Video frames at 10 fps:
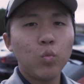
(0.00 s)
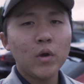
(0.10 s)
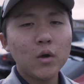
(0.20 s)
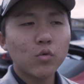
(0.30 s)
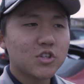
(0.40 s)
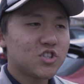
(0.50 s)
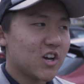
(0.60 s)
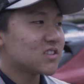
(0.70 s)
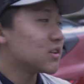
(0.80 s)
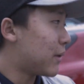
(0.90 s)
We were
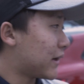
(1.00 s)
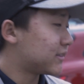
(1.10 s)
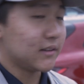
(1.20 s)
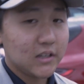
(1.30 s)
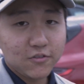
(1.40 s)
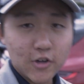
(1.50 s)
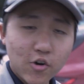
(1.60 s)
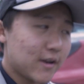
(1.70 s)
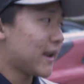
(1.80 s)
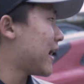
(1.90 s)
just about to leave,
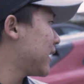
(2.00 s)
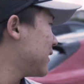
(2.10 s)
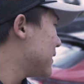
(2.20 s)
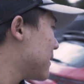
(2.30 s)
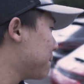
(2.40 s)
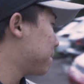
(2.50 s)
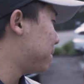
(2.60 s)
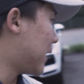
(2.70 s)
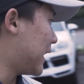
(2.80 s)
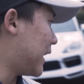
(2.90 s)
Ioan and I,
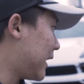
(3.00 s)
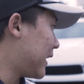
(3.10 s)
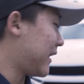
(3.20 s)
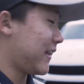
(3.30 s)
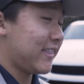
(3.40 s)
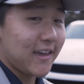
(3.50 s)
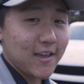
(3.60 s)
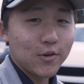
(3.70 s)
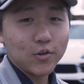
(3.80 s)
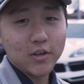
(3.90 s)
but
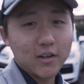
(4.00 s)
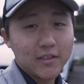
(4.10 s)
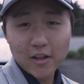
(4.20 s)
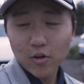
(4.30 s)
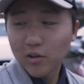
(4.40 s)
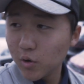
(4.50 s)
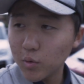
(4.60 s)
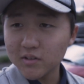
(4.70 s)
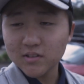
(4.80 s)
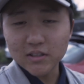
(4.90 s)
Daniel
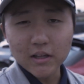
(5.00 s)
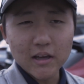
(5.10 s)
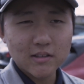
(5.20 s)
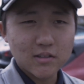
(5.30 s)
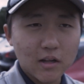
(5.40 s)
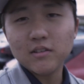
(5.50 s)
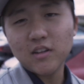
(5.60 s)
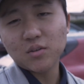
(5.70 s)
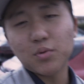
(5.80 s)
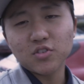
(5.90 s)
Lewis, he is a
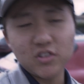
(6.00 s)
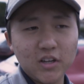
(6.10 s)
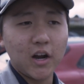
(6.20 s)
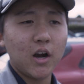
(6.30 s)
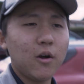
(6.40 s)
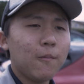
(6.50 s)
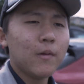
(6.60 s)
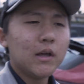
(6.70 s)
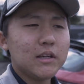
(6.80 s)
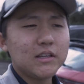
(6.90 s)
salesperson here.
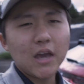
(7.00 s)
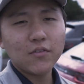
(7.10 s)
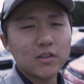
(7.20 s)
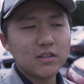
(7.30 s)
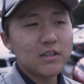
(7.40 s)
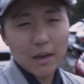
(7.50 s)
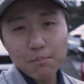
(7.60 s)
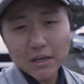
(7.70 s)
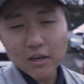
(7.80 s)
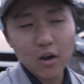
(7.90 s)
He gave
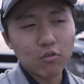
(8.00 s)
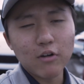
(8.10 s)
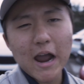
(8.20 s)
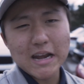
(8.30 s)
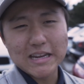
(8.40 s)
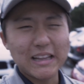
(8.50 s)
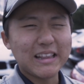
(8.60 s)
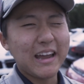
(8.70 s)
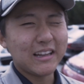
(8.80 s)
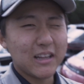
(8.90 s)
me a ride in a
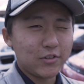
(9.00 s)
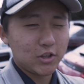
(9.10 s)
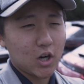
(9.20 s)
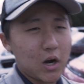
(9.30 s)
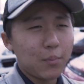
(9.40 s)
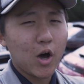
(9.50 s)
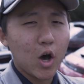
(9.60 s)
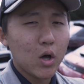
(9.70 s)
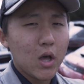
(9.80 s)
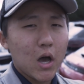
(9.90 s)
911
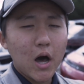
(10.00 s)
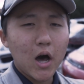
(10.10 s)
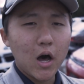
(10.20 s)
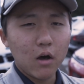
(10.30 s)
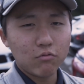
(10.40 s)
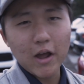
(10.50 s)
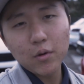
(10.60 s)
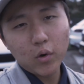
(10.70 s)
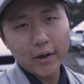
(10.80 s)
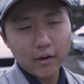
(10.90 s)
Turbo, a
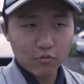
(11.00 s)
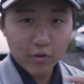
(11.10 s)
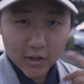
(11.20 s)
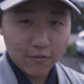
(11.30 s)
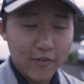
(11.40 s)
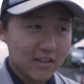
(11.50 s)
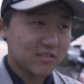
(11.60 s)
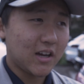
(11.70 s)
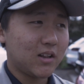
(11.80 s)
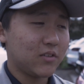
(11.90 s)
red one, a really fast
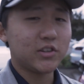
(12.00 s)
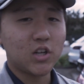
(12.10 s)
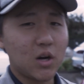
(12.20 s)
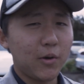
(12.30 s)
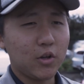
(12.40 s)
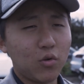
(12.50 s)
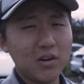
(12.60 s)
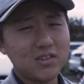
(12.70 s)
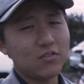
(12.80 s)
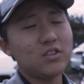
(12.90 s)
911 Turbo,
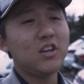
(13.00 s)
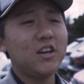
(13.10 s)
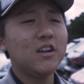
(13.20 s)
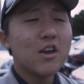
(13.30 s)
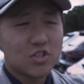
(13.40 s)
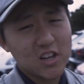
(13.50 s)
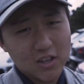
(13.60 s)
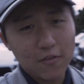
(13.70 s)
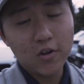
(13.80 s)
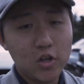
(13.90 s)
2017. Check
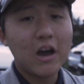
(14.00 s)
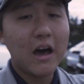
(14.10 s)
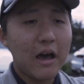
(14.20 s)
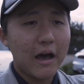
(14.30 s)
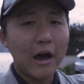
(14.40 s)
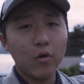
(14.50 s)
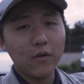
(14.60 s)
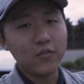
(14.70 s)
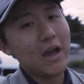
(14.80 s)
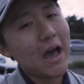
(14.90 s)
that video out
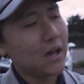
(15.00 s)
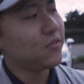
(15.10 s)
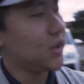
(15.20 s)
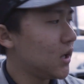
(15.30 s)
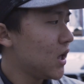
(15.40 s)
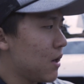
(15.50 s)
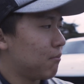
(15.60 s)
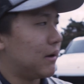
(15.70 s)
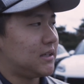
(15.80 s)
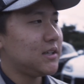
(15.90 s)
if you haven't.
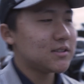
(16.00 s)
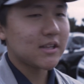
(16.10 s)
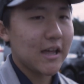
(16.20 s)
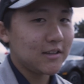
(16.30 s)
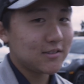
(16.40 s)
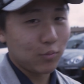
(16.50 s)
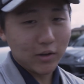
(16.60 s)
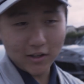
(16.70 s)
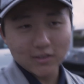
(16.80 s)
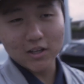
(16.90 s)
But he said he's
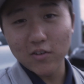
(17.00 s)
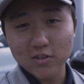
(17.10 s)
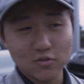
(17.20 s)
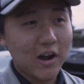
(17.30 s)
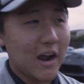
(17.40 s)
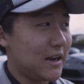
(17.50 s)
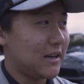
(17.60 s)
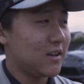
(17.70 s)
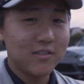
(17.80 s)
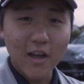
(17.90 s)
willing to give us a ride
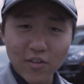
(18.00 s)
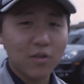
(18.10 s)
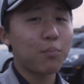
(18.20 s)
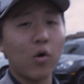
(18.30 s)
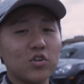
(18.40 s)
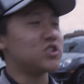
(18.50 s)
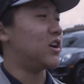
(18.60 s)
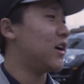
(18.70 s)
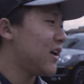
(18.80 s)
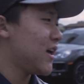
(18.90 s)
in another
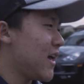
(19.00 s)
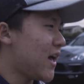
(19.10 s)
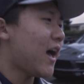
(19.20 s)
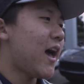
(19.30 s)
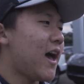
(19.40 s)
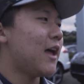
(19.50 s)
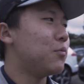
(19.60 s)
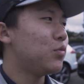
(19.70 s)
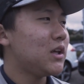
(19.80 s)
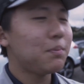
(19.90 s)
Porsche,
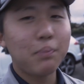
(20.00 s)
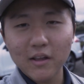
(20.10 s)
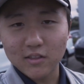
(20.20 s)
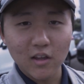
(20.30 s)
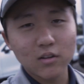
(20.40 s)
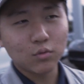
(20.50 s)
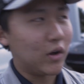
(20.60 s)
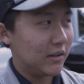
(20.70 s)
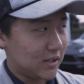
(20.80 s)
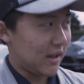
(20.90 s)
and we picked this
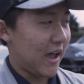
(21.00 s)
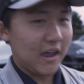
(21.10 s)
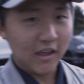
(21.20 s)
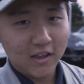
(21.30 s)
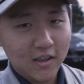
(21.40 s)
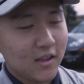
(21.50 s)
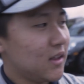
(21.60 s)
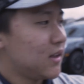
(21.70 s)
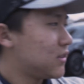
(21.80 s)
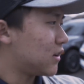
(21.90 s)
one today.
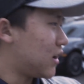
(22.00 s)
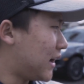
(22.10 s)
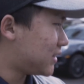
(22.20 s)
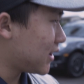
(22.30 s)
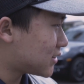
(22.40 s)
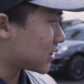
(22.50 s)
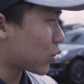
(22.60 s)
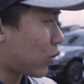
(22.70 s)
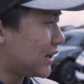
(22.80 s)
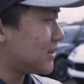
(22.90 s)
I think it's a
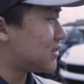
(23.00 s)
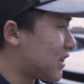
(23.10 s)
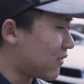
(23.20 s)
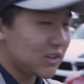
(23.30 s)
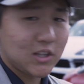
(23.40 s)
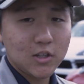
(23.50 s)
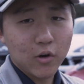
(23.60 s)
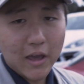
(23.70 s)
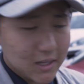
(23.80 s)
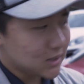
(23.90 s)
2017
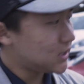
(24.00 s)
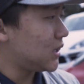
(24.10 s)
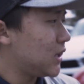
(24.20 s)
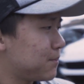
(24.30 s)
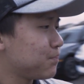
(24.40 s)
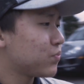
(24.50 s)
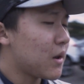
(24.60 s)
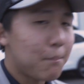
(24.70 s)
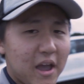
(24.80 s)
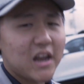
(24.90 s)
or 18
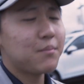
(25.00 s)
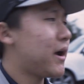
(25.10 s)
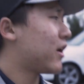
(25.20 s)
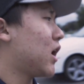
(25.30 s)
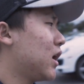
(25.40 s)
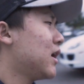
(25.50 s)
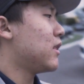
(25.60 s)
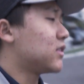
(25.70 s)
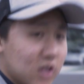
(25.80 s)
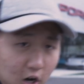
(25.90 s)
Panamera
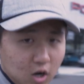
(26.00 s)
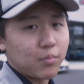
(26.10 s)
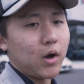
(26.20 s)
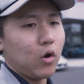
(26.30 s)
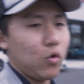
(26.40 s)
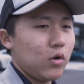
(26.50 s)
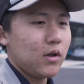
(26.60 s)
Turbo.